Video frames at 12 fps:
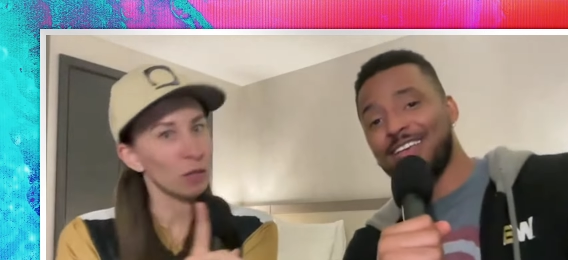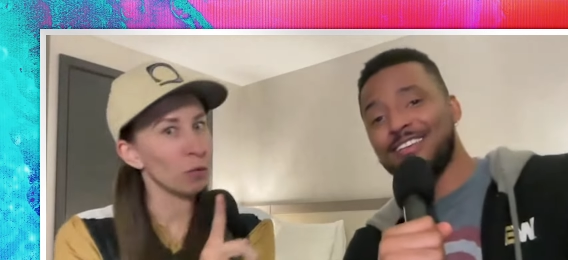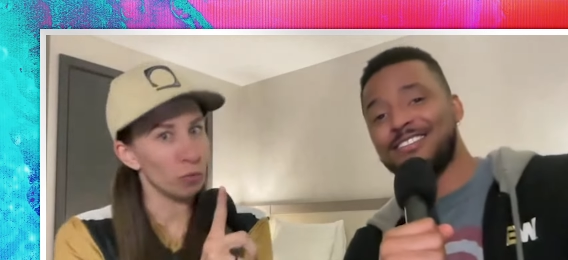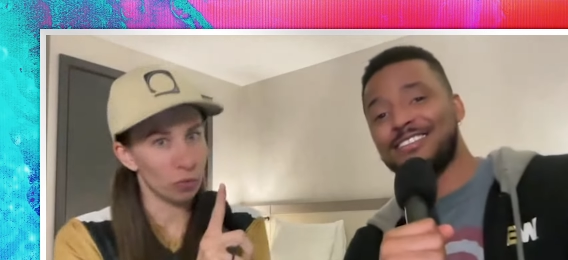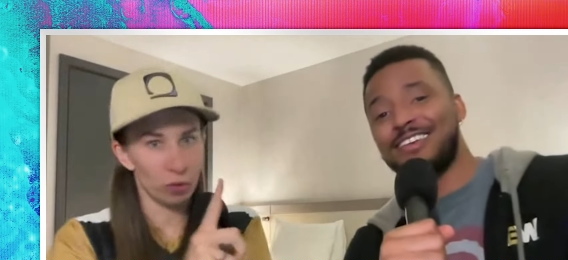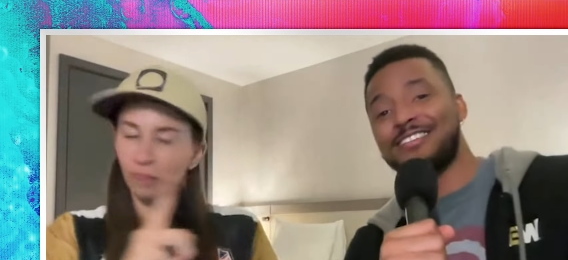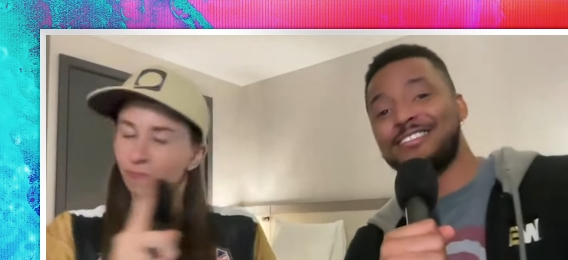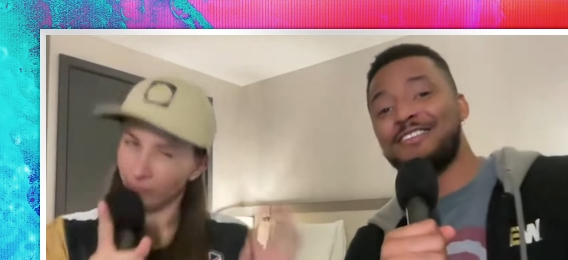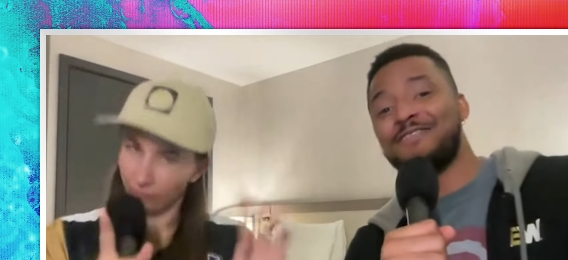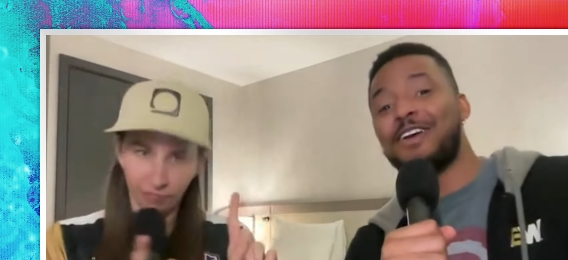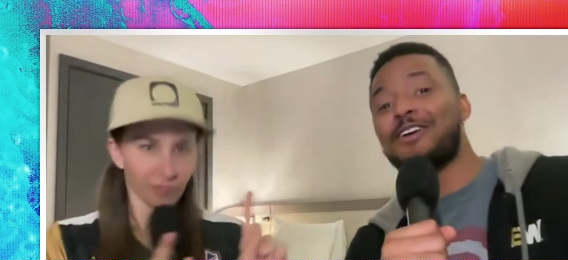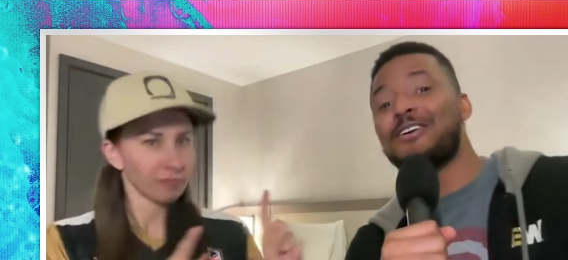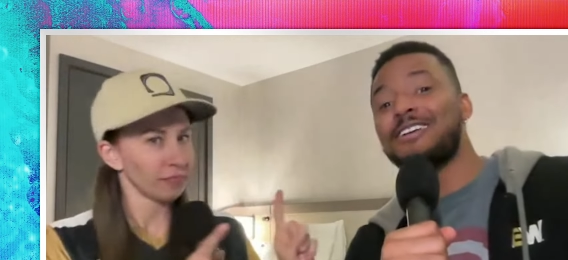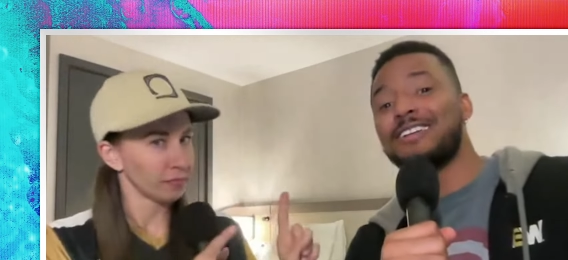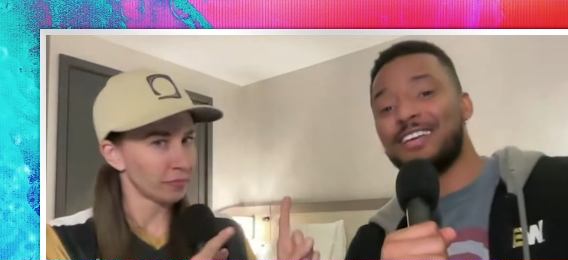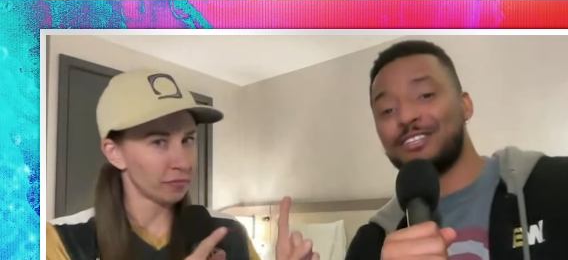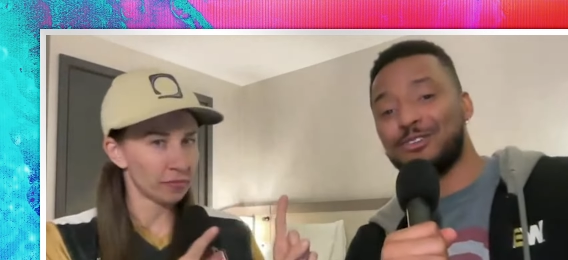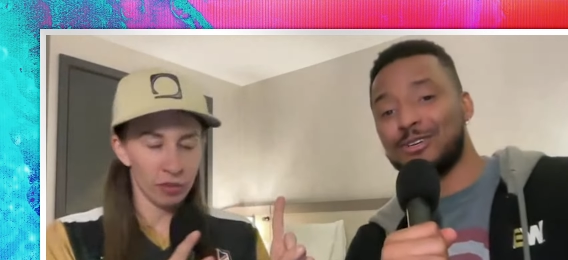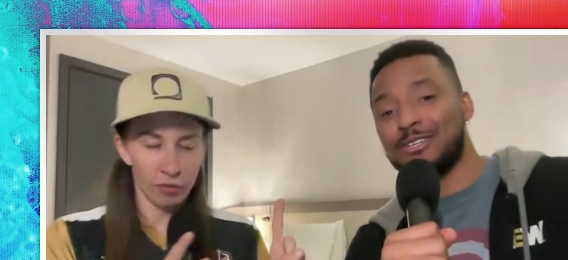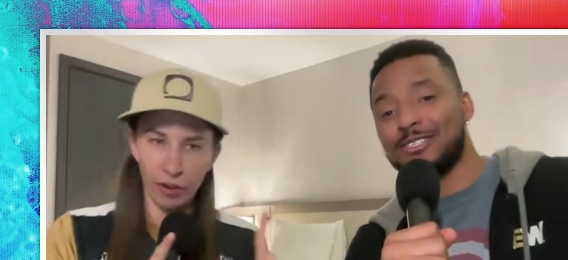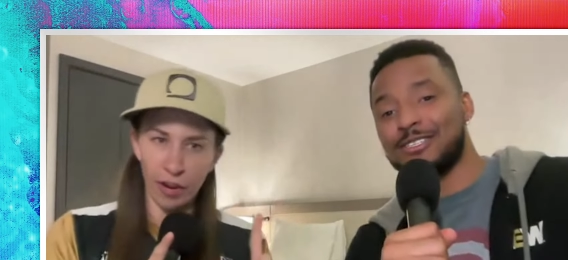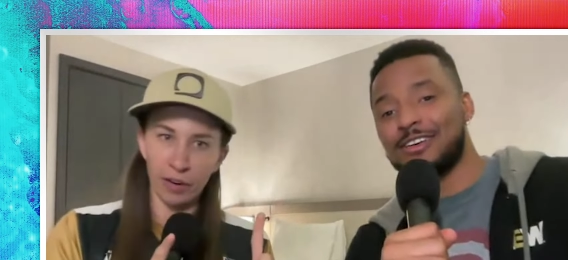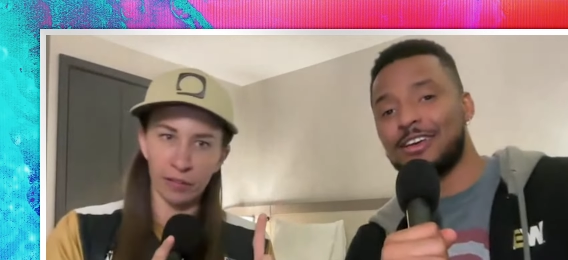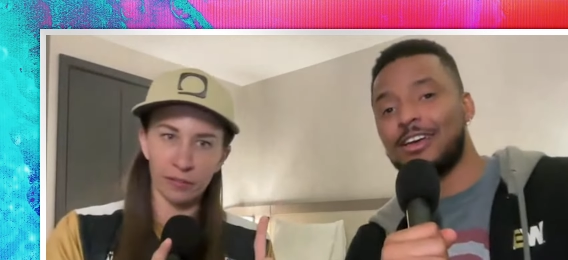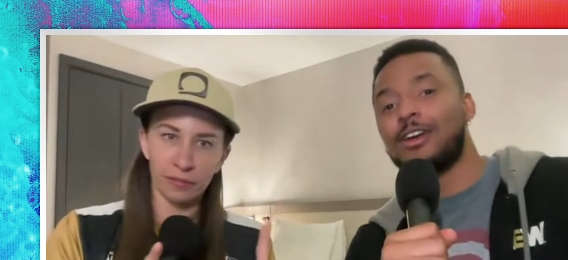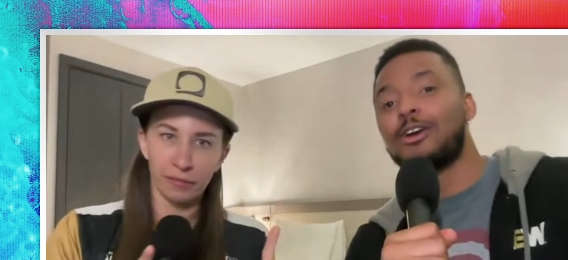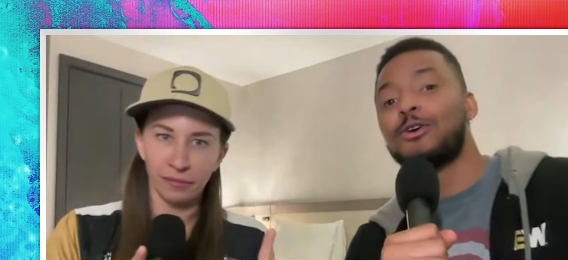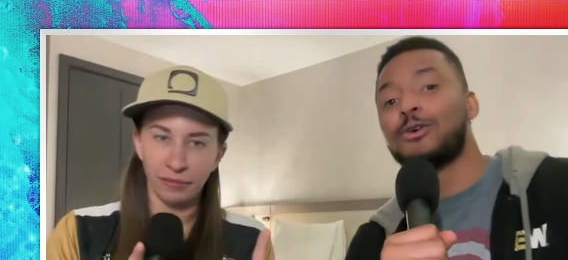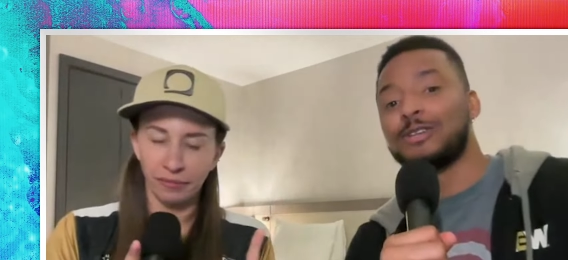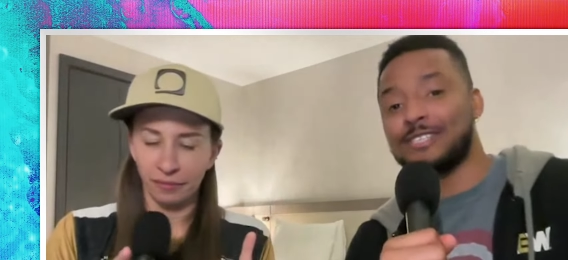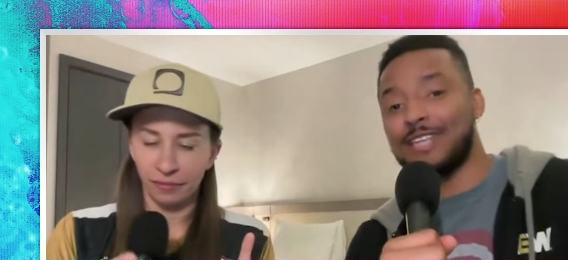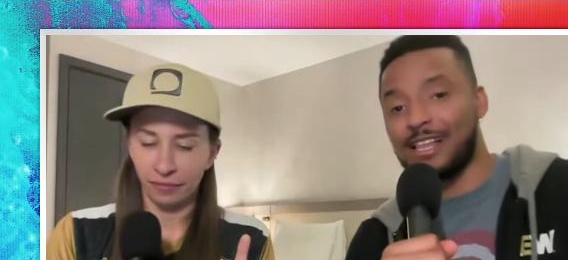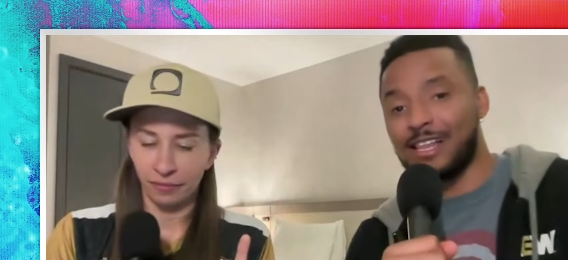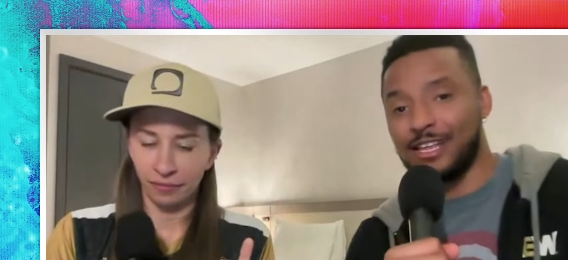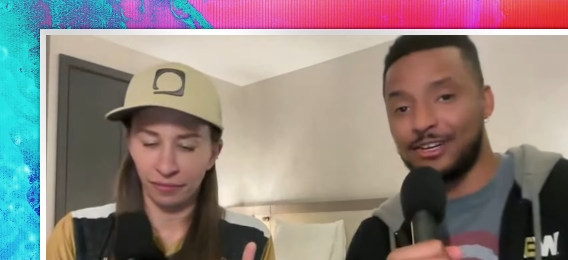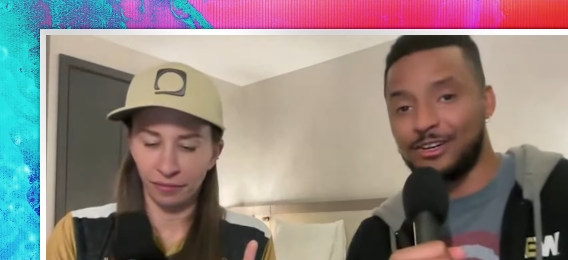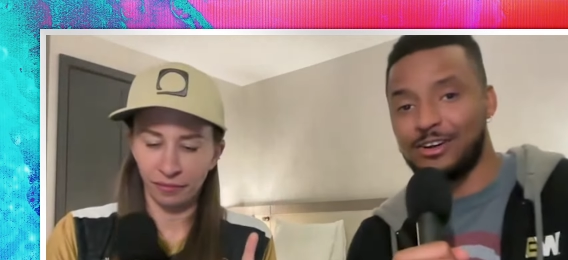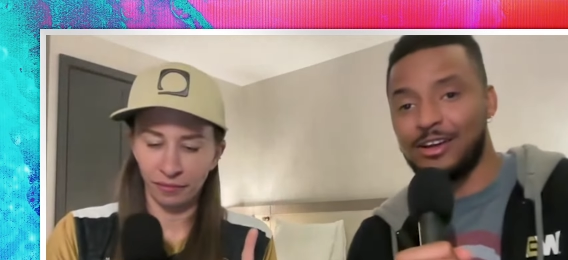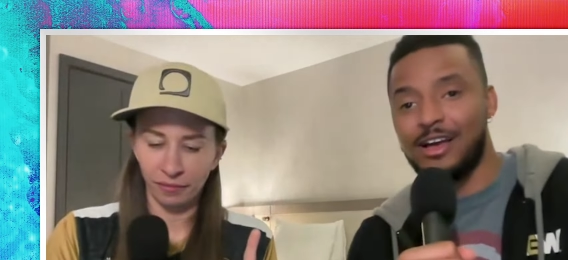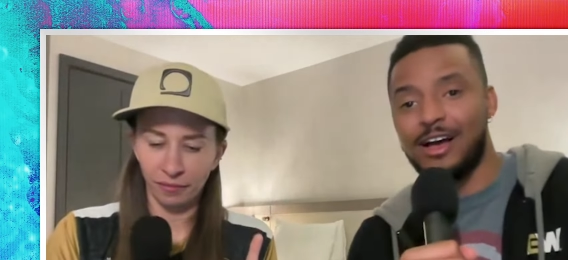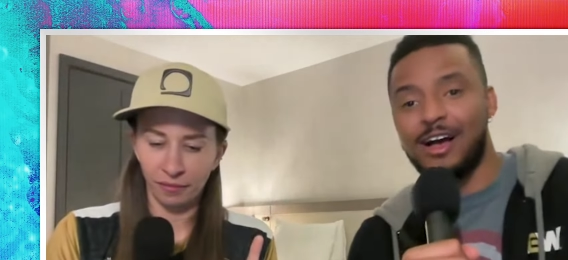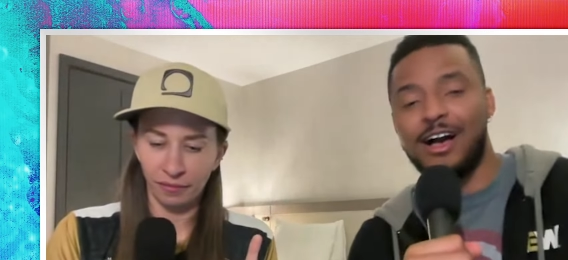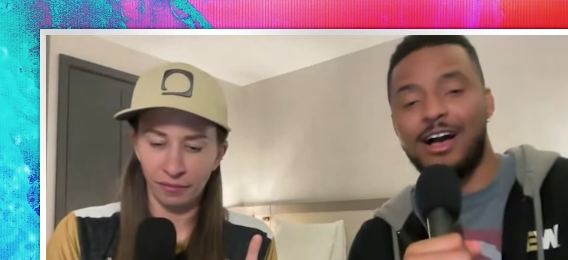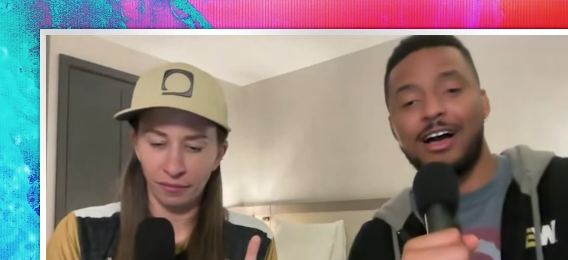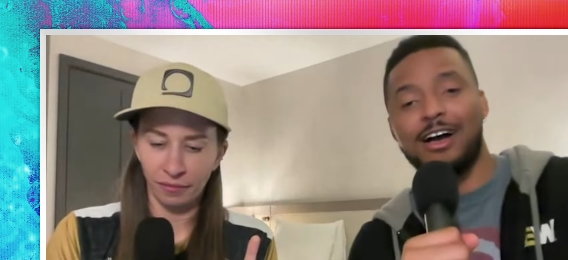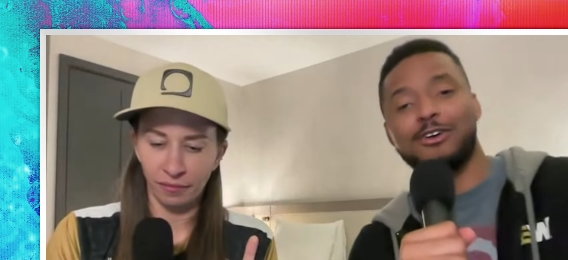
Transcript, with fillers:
Speaker 1: is, is the very dangerous fair Kris Statlander uh,